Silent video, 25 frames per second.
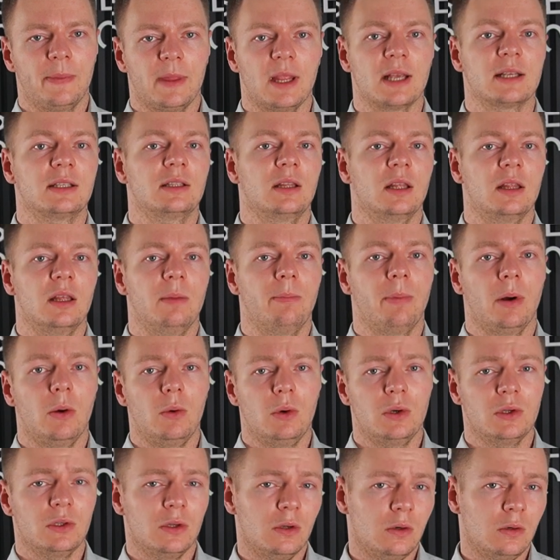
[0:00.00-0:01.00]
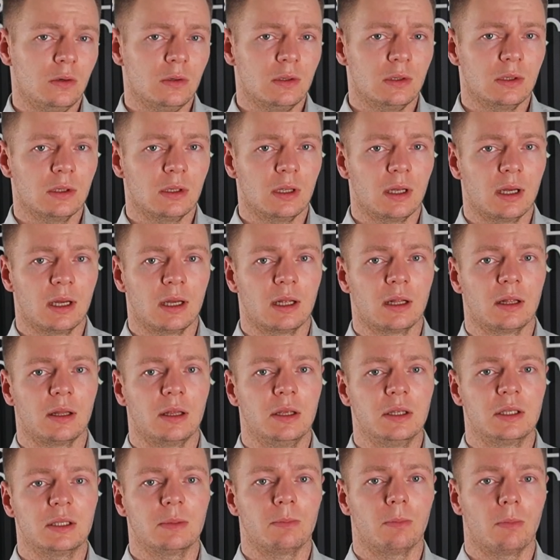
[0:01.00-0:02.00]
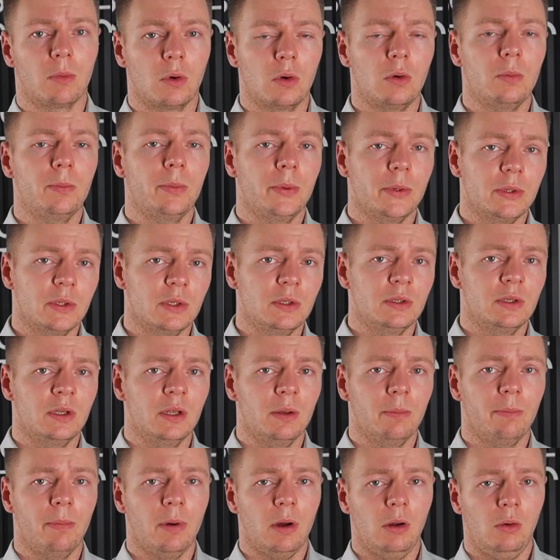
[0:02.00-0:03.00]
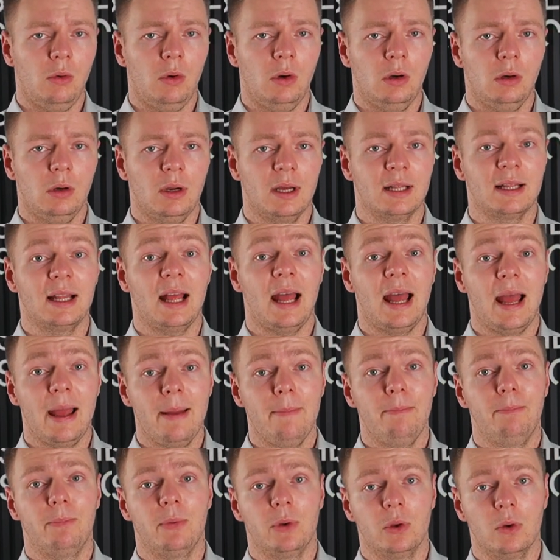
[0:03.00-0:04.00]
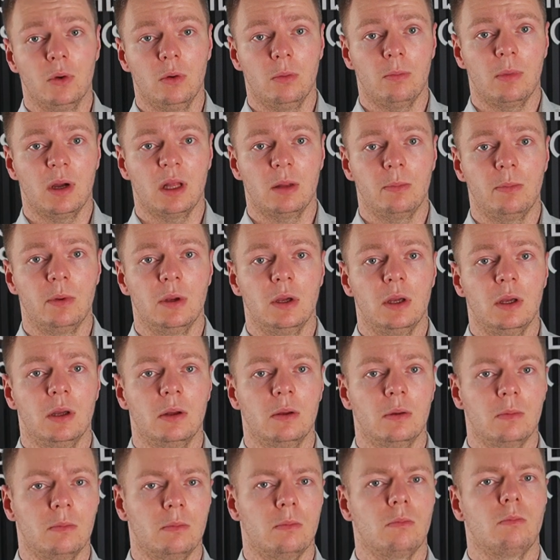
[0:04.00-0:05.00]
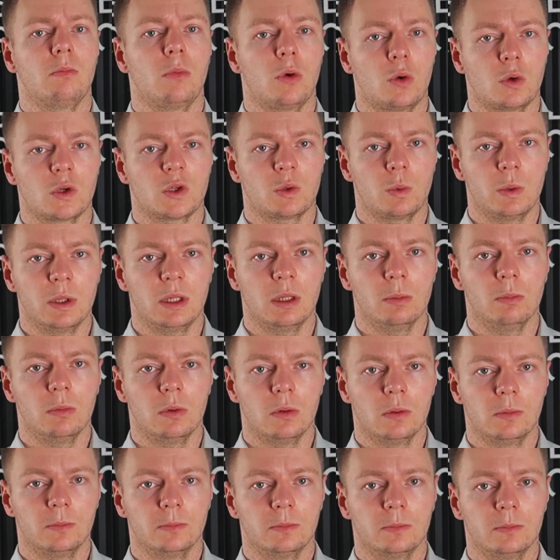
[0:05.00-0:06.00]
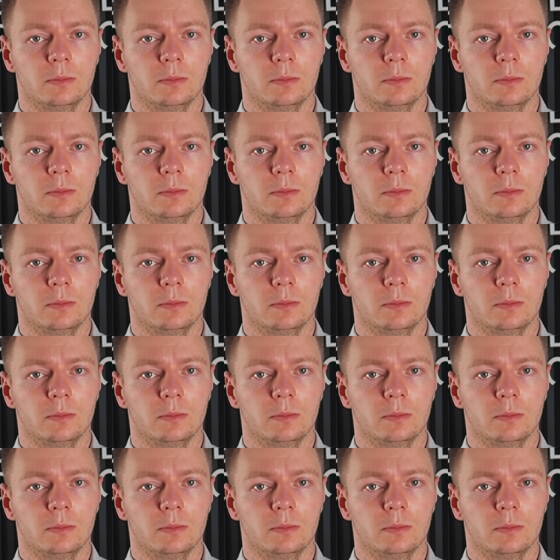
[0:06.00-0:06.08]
a steady power source and needs more processing power, an MPU might be more suitable.